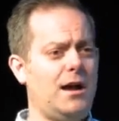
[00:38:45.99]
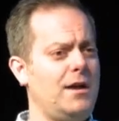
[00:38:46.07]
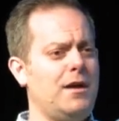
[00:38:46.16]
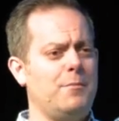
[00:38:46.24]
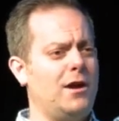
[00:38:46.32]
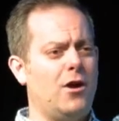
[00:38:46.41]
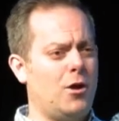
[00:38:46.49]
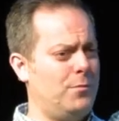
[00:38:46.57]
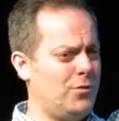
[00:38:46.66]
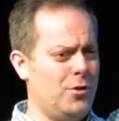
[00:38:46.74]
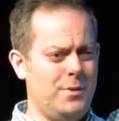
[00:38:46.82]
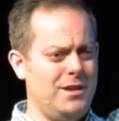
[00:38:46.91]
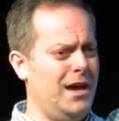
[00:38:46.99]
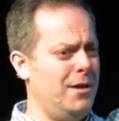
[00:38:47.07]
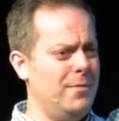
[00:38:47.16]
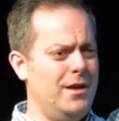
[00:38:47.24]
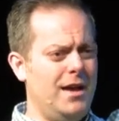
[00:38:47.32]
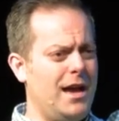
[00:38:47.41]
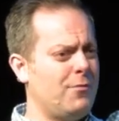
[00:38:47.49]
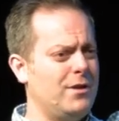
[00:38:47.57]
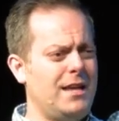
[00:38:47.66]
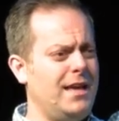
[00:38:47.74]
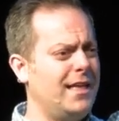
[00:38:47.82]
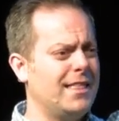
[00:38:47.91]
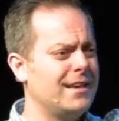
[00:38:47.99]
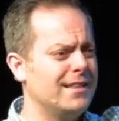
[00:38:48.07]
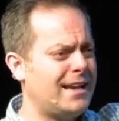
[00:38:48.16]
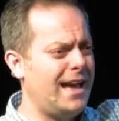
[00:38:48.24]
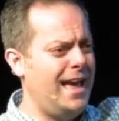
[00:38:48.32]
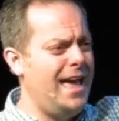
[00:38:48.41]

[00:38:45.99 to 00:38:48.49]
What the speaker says: I got my arms opened up every day like a